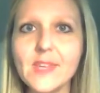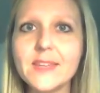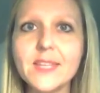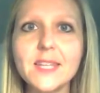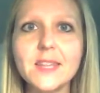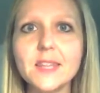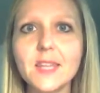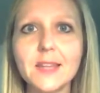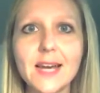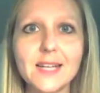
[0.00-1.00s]
And then
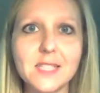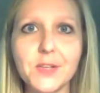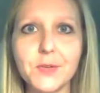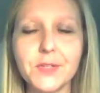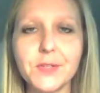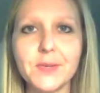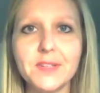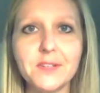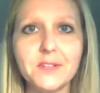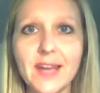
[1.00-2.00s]
the last thing you can do
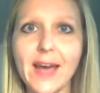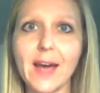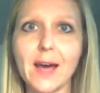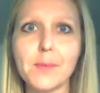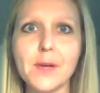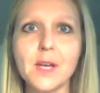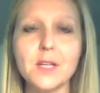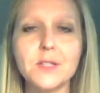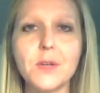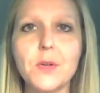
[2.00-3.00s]
is use an app.
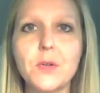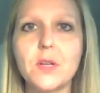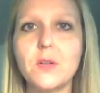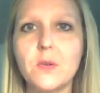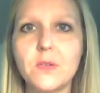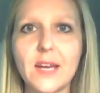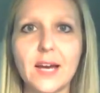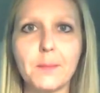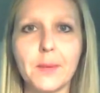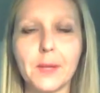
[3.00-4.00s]
So you can use an
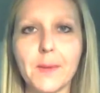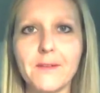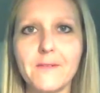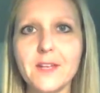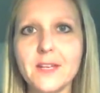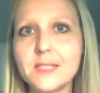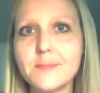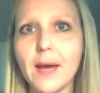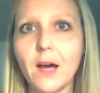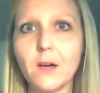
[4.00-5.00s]
app like
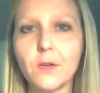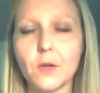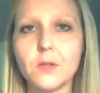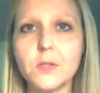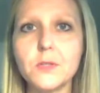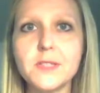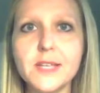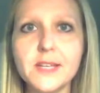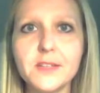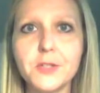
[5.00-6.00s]
MyFitnessPal or Lose
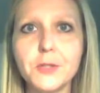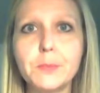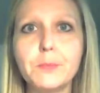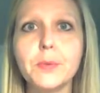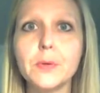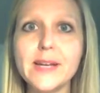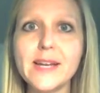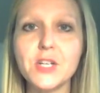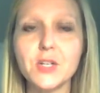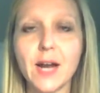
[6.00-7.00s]
It to
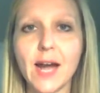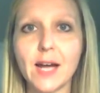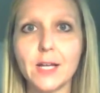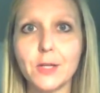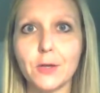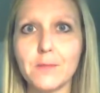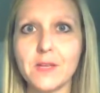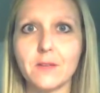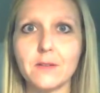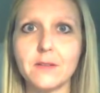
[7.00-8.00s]
pre-track your
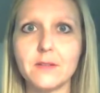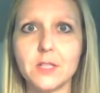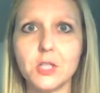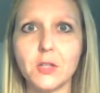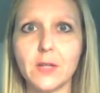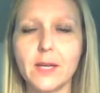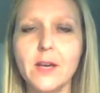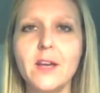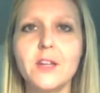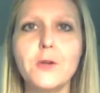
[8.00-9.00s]
meals, essentially.
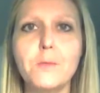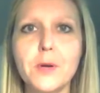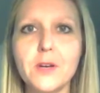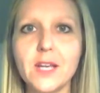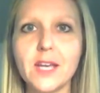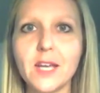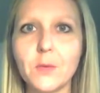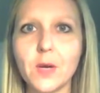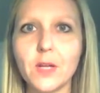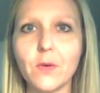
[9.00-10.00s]
You put
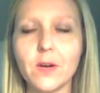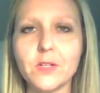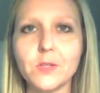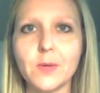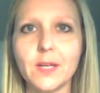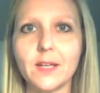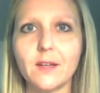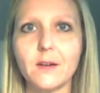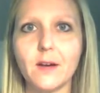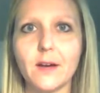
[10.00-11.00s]
in what you are
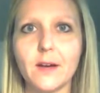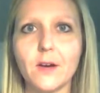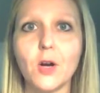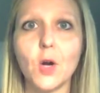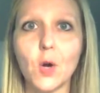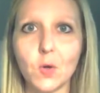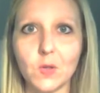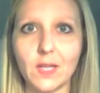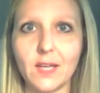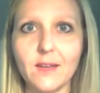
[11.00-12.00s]
doing
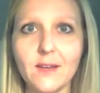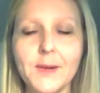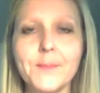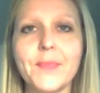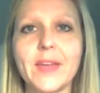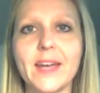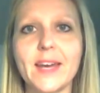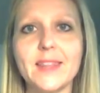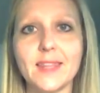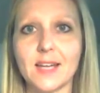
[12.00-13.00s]
early,
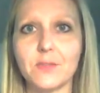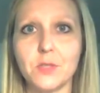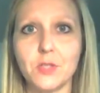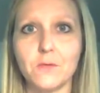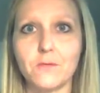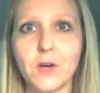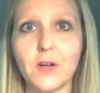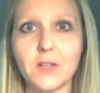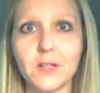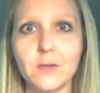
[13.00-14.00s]
and that's what you
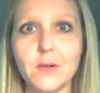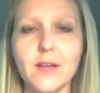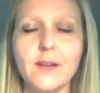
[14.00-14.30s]
follow.